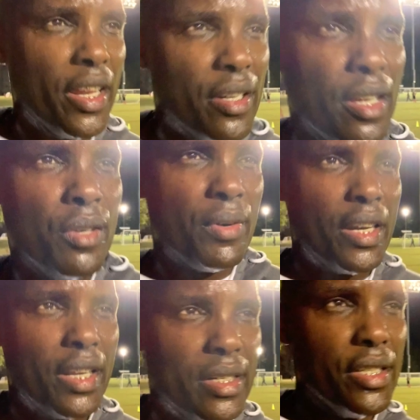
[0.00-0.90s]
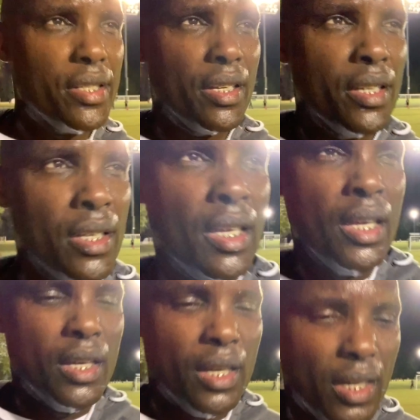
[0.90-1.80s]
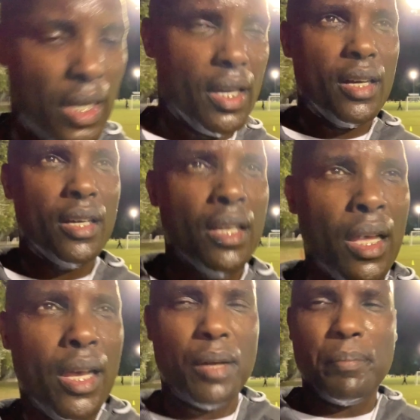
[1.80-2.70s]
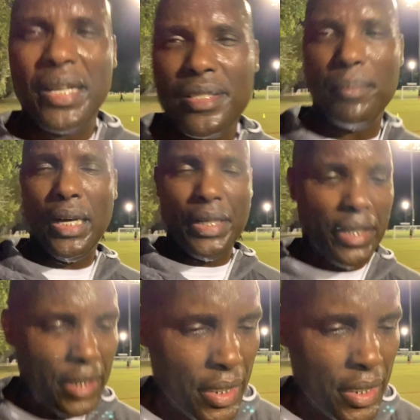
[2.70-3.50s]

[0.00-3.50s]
and run at least and pass the mud.